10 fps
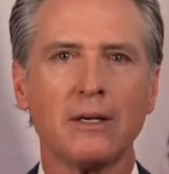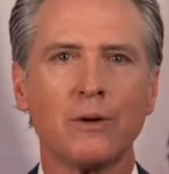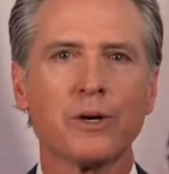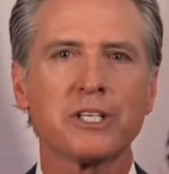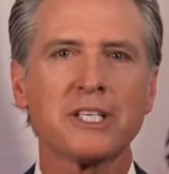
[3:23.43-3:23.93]

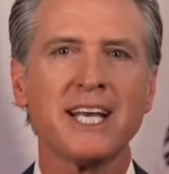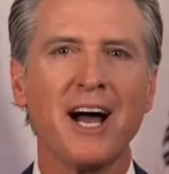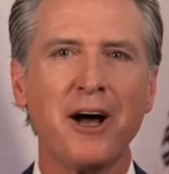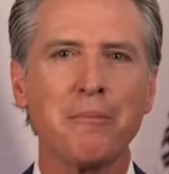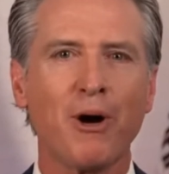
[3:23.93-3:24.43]
We're
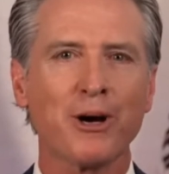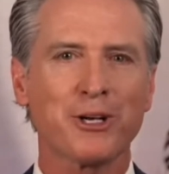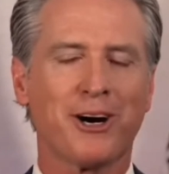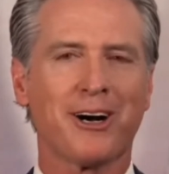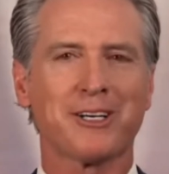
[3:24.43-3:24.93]
seeing
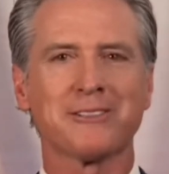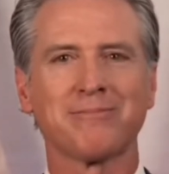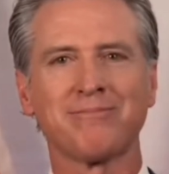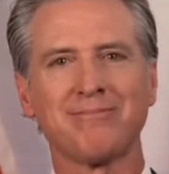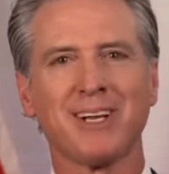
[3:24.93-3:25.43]
unmarked cars
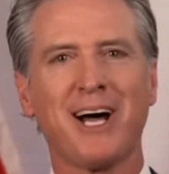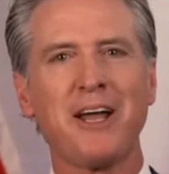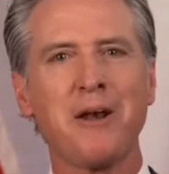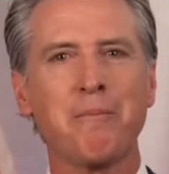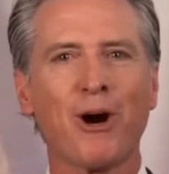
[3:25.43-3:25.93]

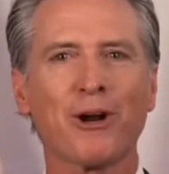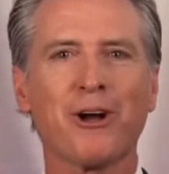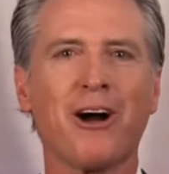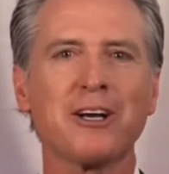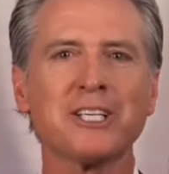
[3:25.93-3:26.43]

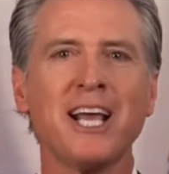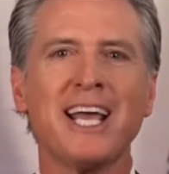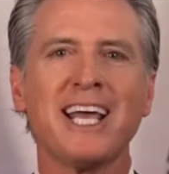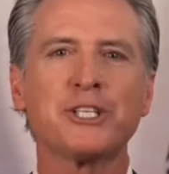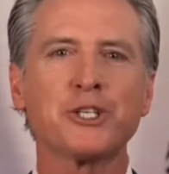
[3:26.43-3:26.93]

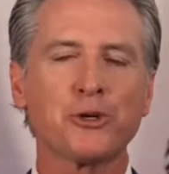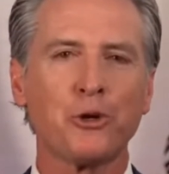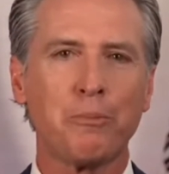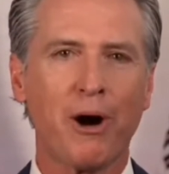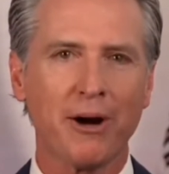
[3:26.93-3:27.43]
in
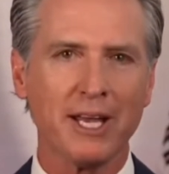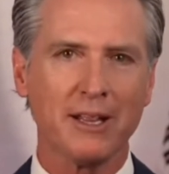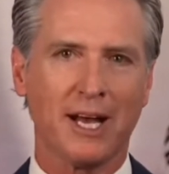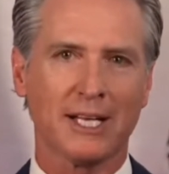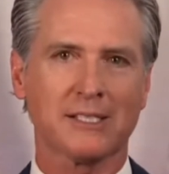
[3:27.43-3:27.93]
school
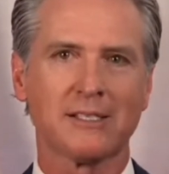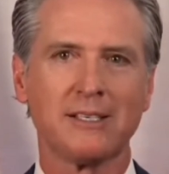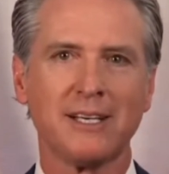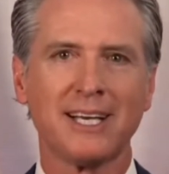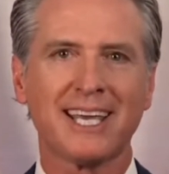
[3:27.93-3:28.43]
parking lots,
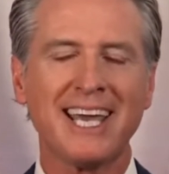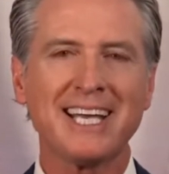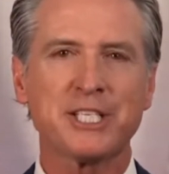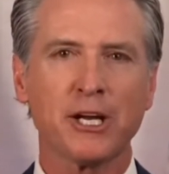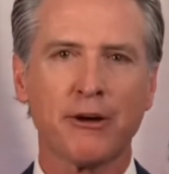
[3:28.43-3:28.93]

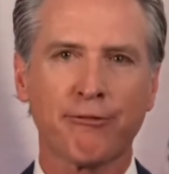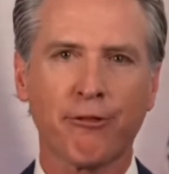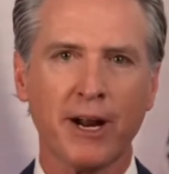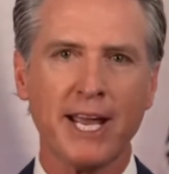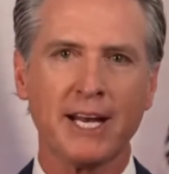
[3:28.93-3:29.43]
kids
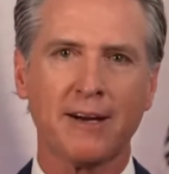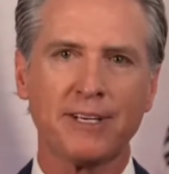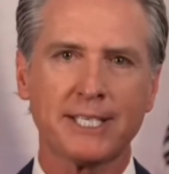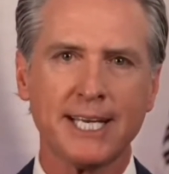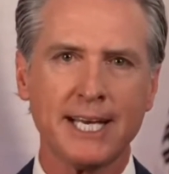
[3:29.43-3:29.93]
afraid of
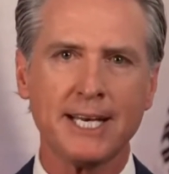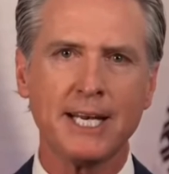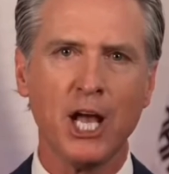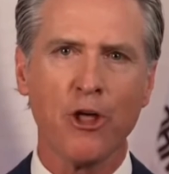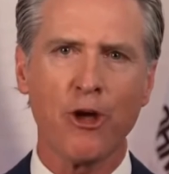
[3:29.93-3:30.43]

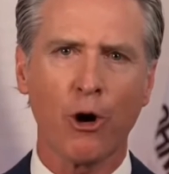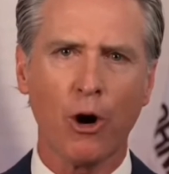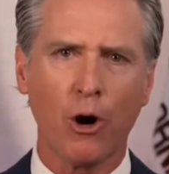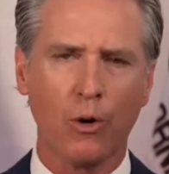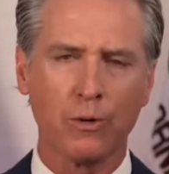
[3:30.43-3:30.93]
attending
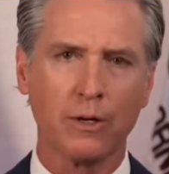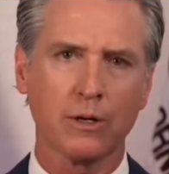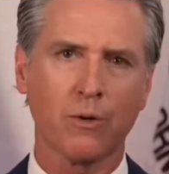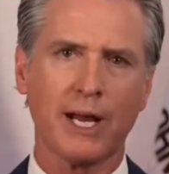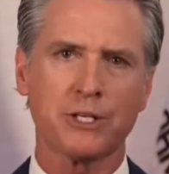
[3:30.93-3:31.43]
their own
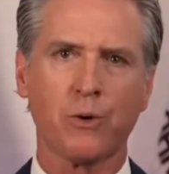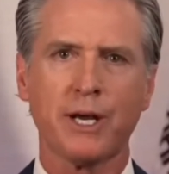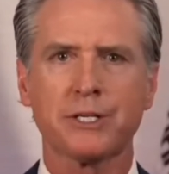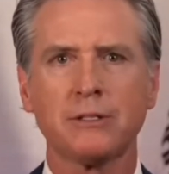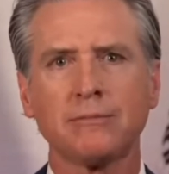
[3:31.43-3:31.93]

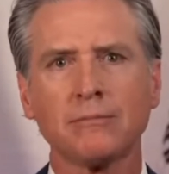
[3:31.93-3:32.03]
graduation.